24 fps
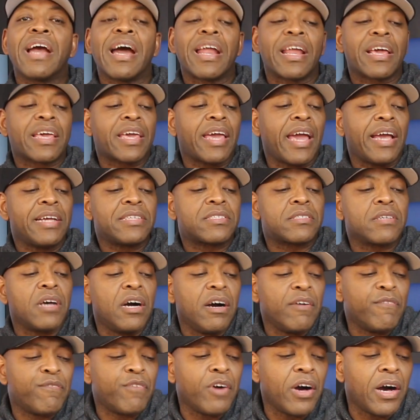got a case
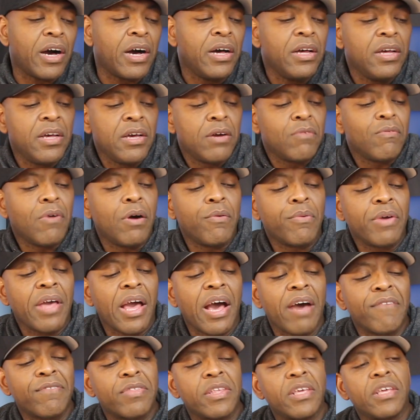of, well, we
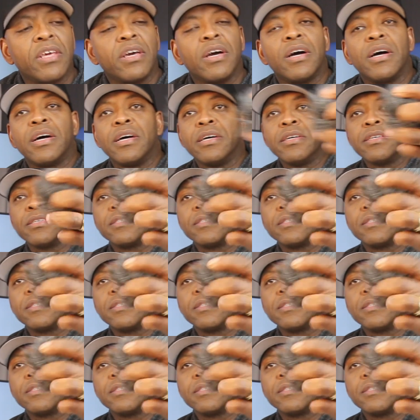have the